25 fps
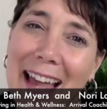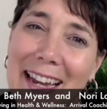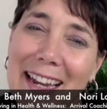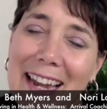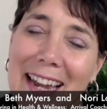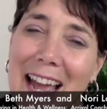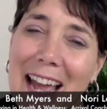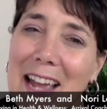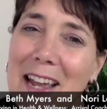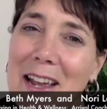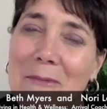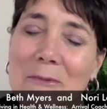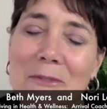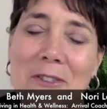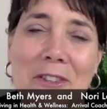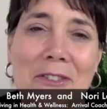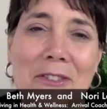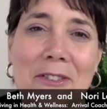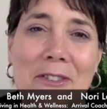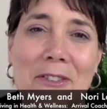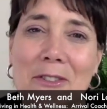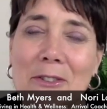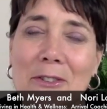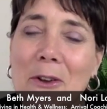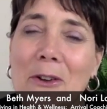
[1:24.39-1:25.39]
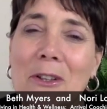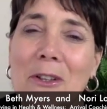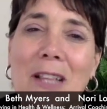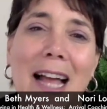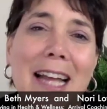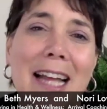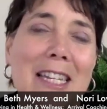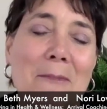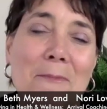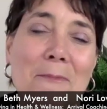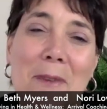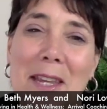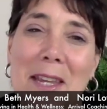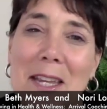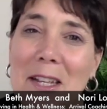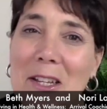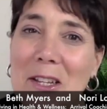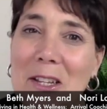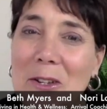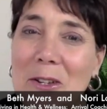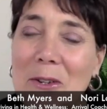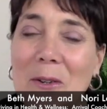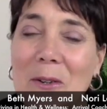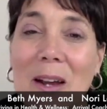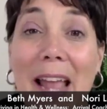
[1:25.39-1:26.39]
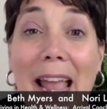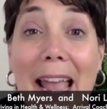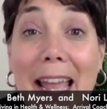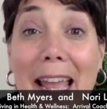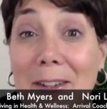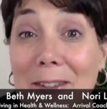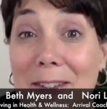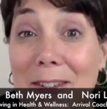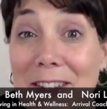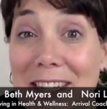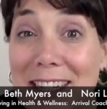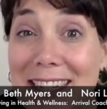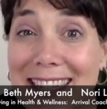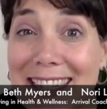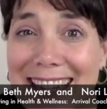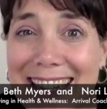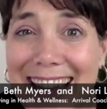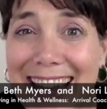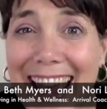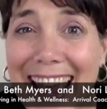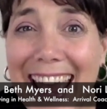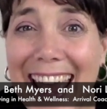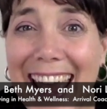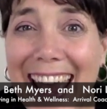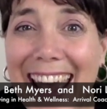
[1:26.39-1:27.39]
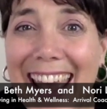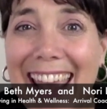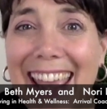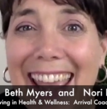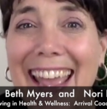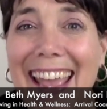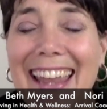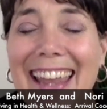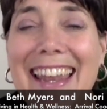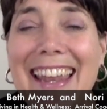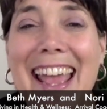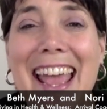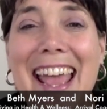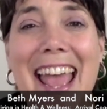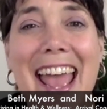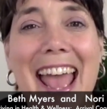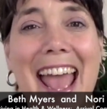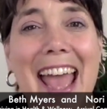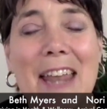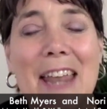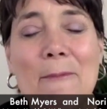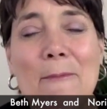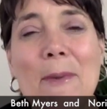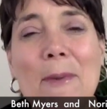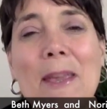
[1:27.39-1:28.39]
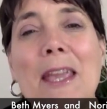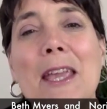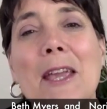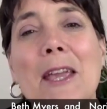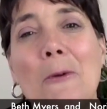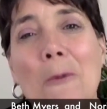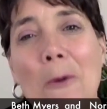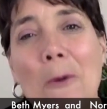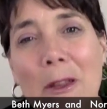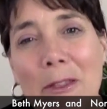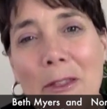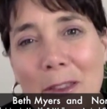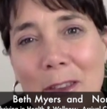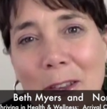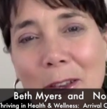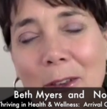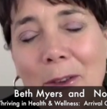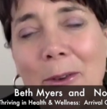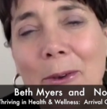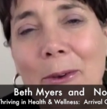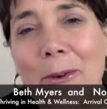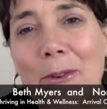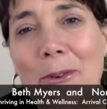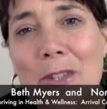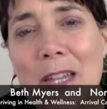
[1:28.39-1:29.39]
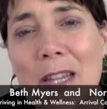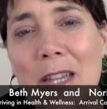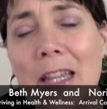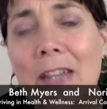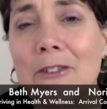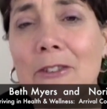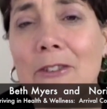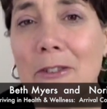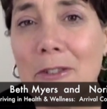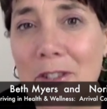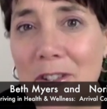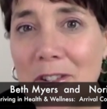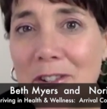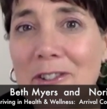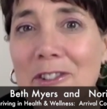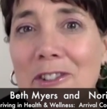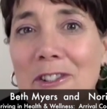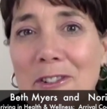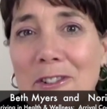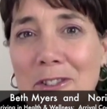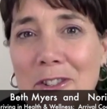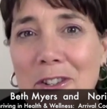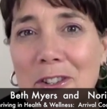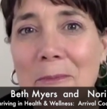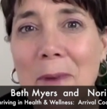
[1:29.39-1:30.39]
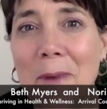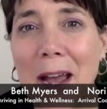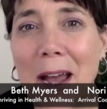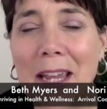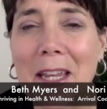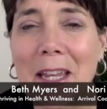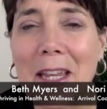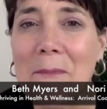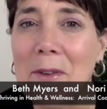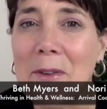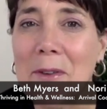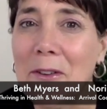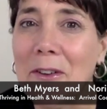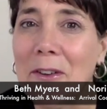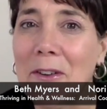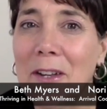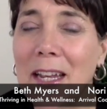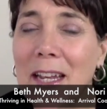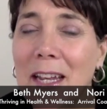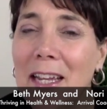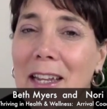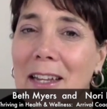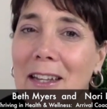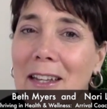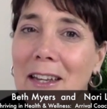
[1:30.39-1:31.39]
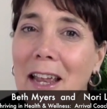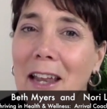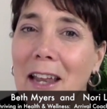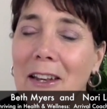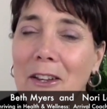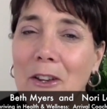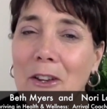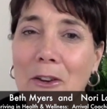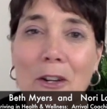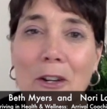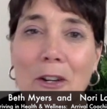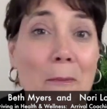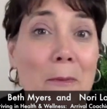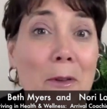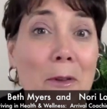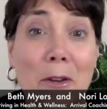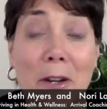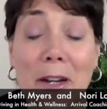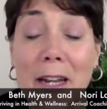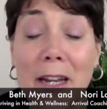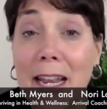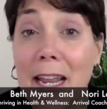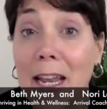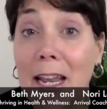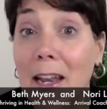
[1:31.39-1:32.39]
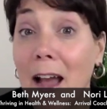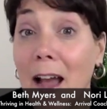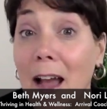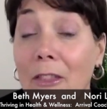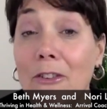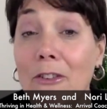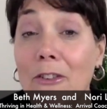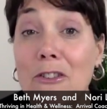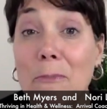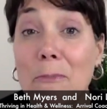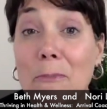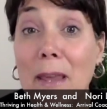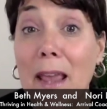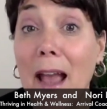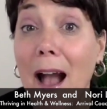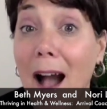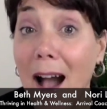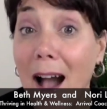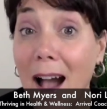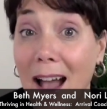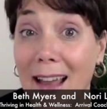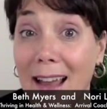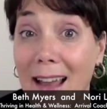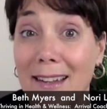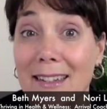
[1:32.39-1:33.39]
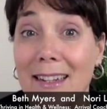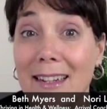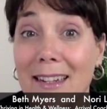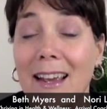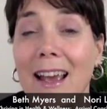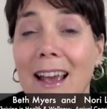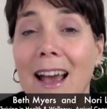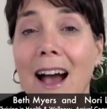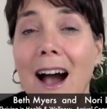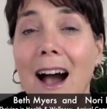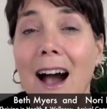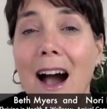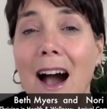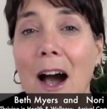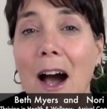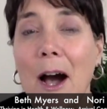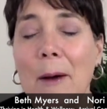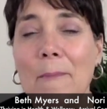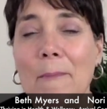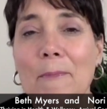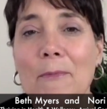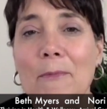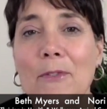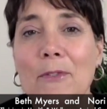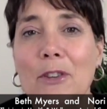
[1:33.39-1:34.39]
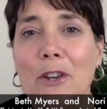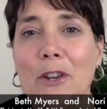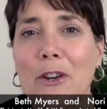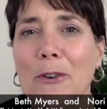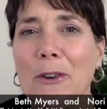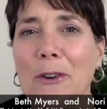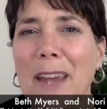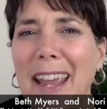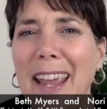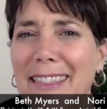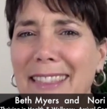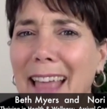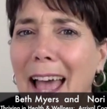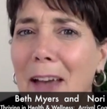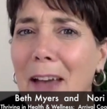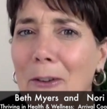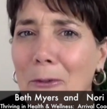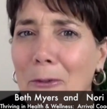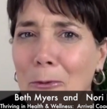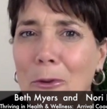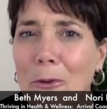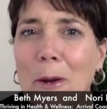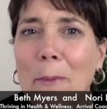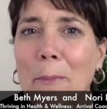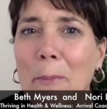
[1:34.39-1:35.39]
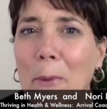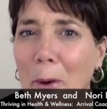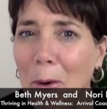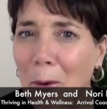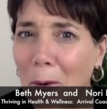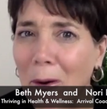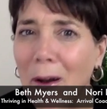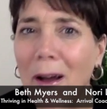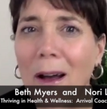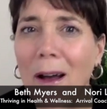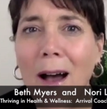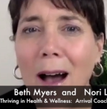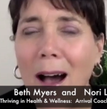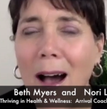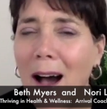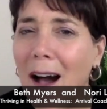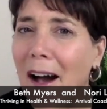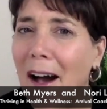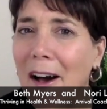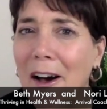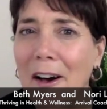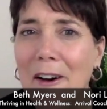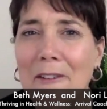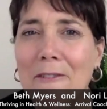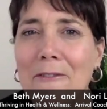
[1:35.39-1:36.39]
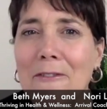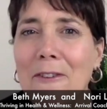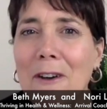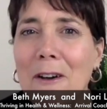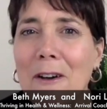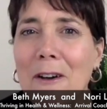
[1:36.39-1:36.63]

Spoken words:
And I am just so glad to be in your energy today and being with you to introduce you to my community and your community and others beyond, to create that ripple of